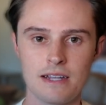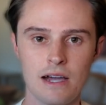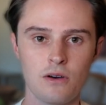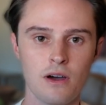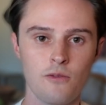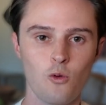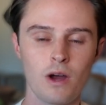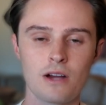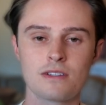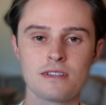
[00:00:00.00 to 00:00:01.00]
out of
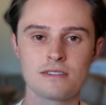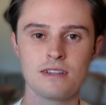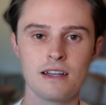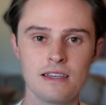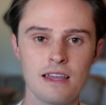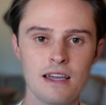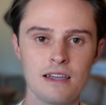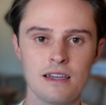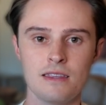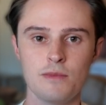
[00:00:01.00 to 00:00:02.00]
where to study
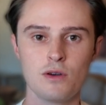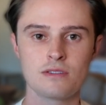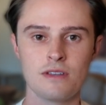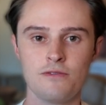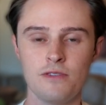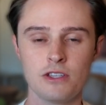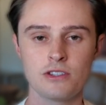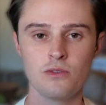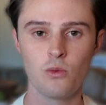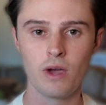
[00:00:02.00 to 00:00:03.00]
that and the most
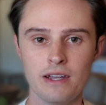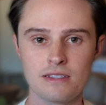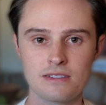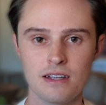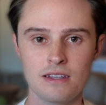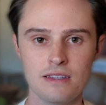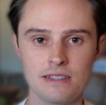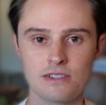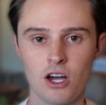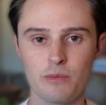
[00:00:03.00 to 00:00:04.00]
efficient to study
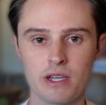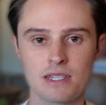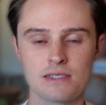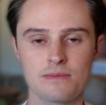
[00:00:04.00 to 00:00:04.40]
these topics.